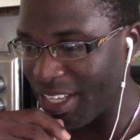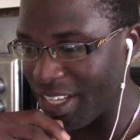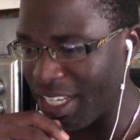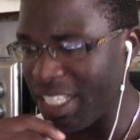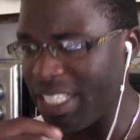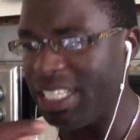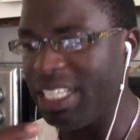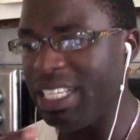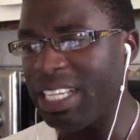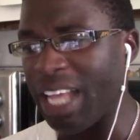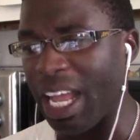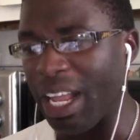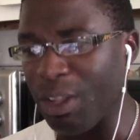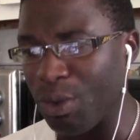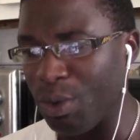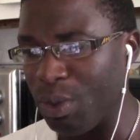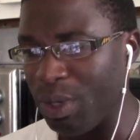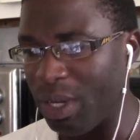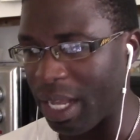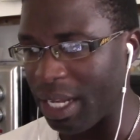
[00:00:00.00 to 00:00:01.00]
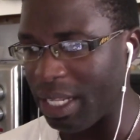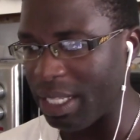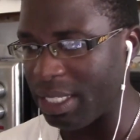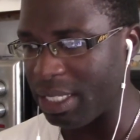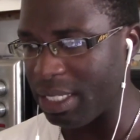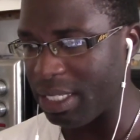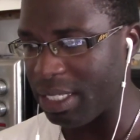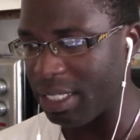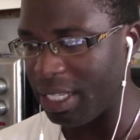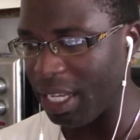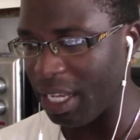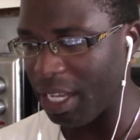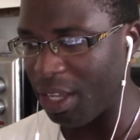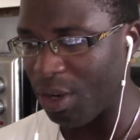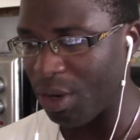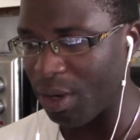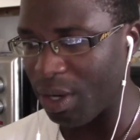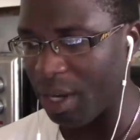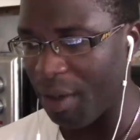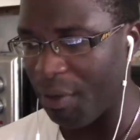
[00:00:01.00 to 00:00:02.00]
Is he that good that he's taking
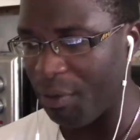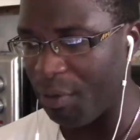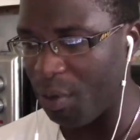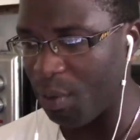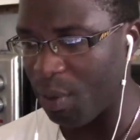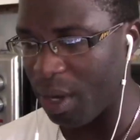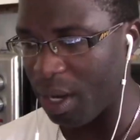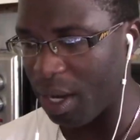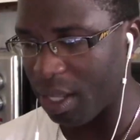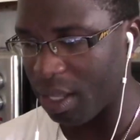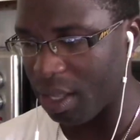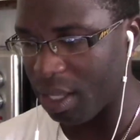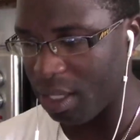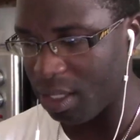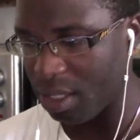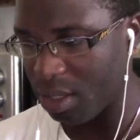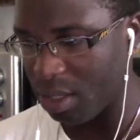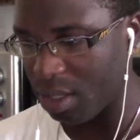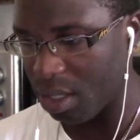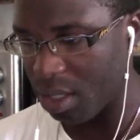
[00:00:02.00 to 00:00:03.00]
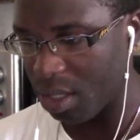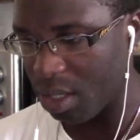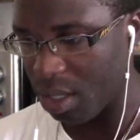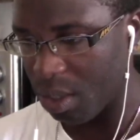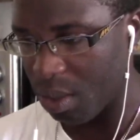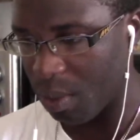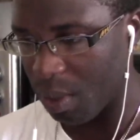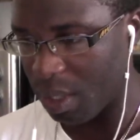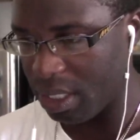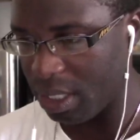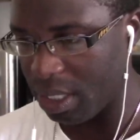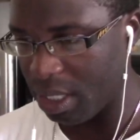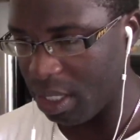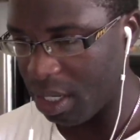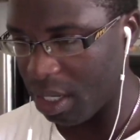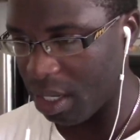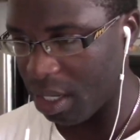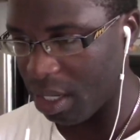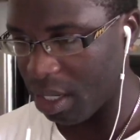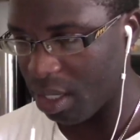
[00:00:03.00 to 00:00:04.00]
out everyone like this? What's in
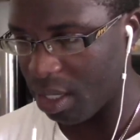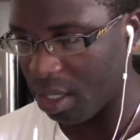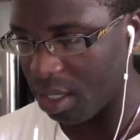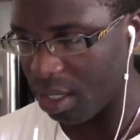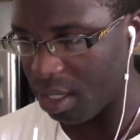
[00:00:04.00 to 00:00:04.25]
there?